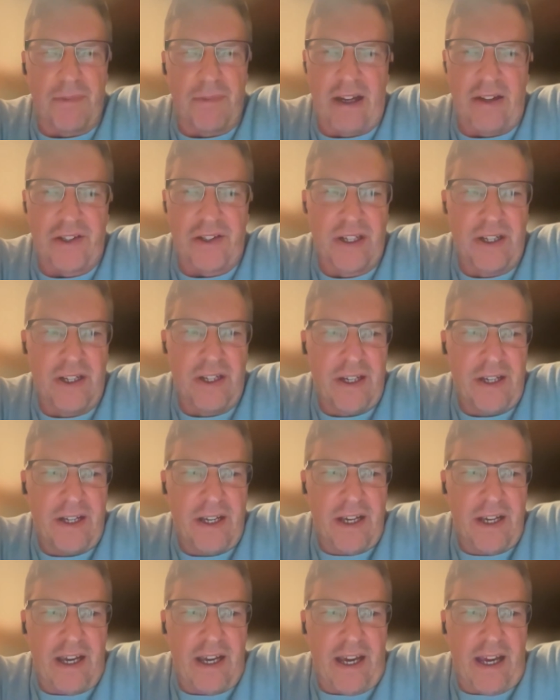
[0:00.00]
Count?
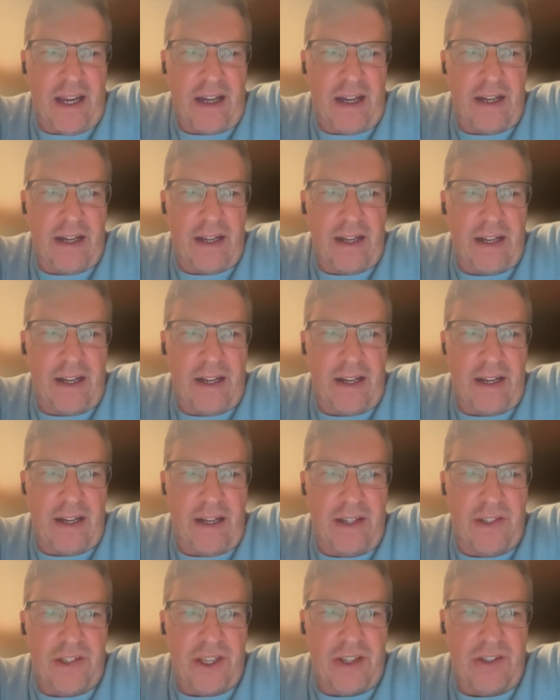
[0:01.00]
And
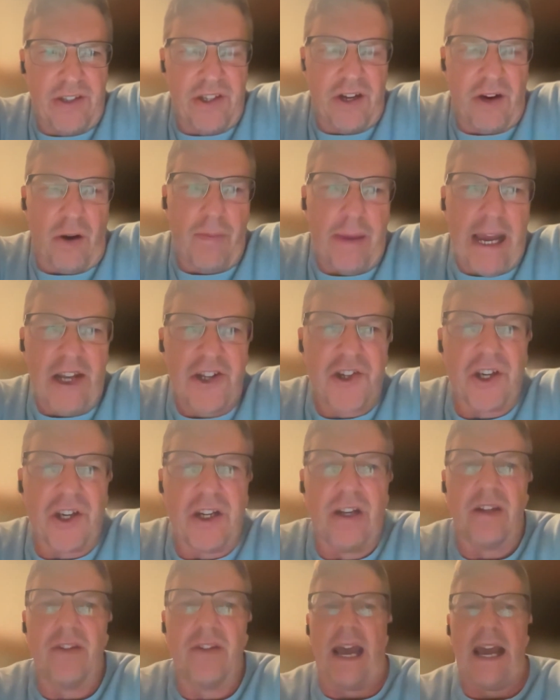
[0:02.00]
he says,
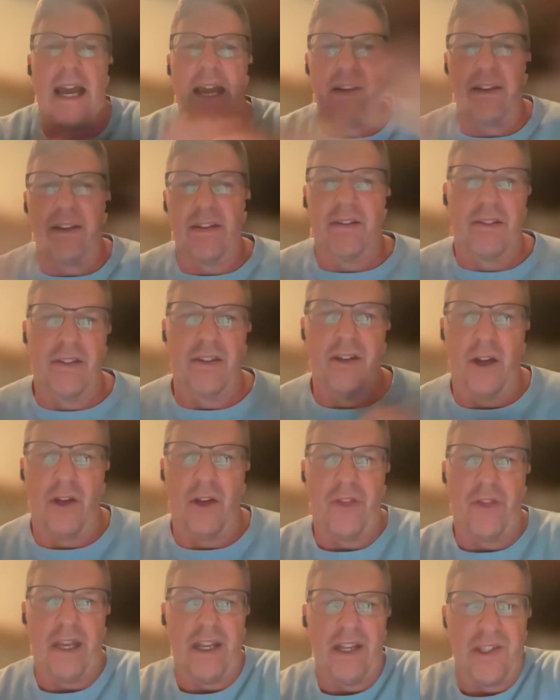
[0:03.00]
imagine that,
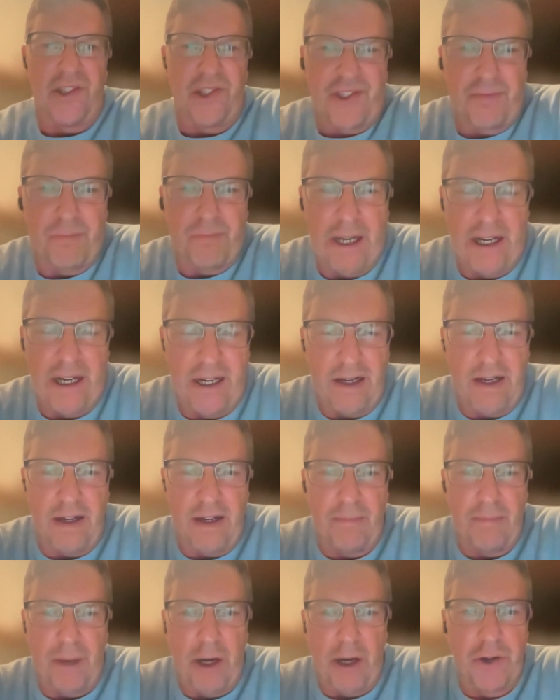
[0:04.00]
there's been
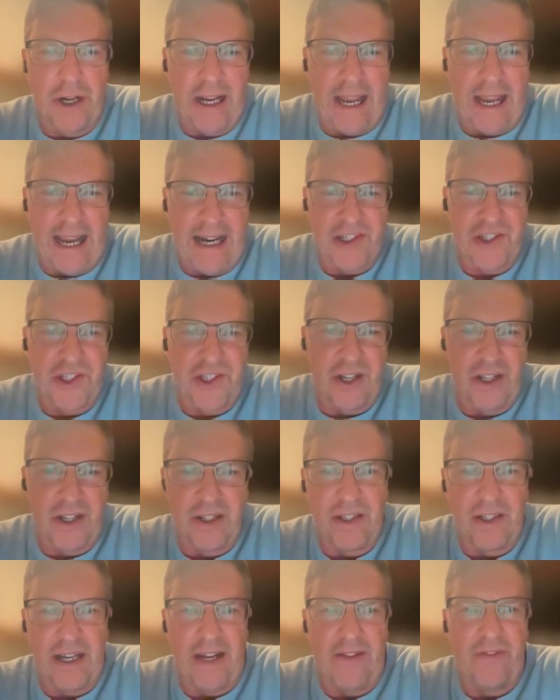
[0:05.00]
a boating
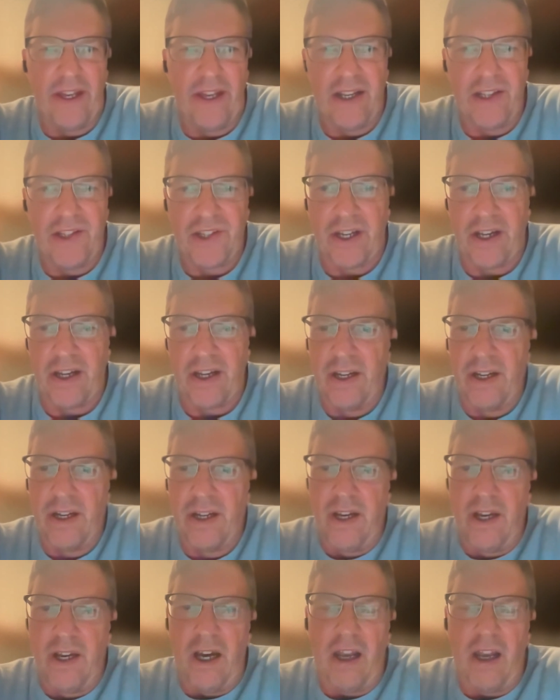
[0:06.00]
accident and there's a
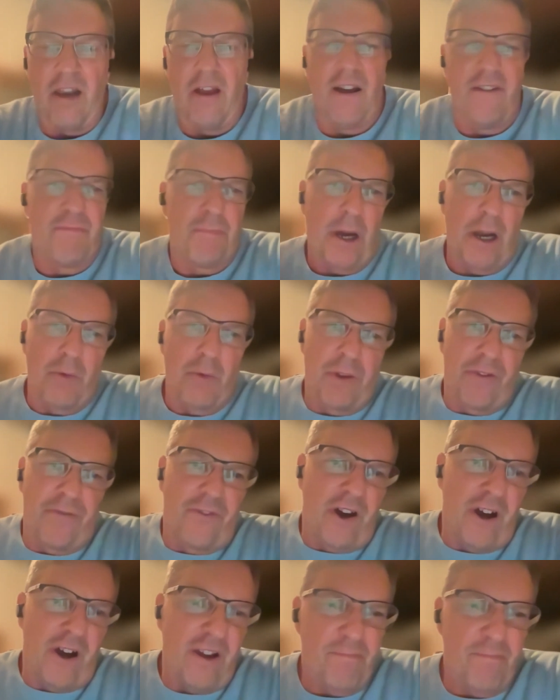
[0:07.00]
lifeboat with
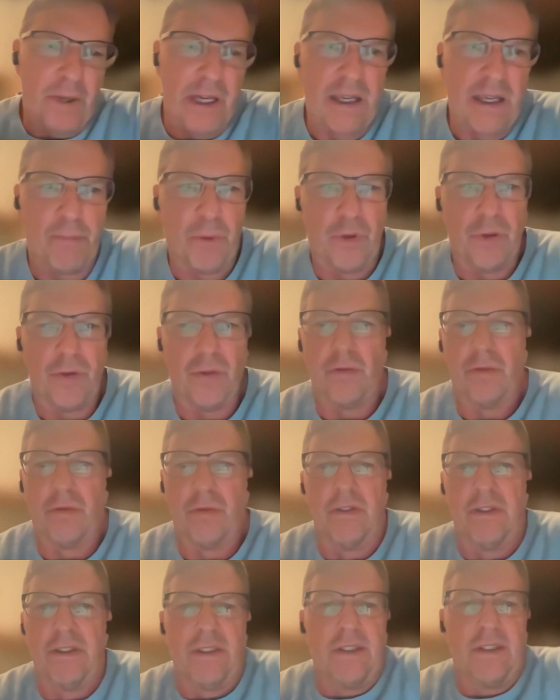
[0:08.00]
5 people
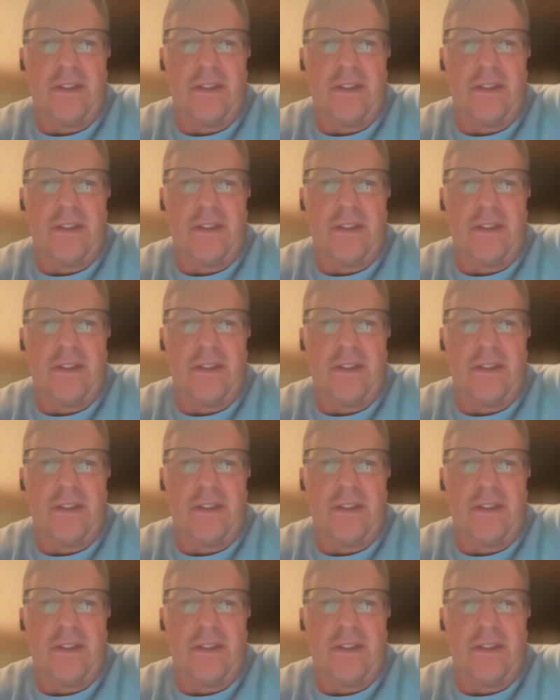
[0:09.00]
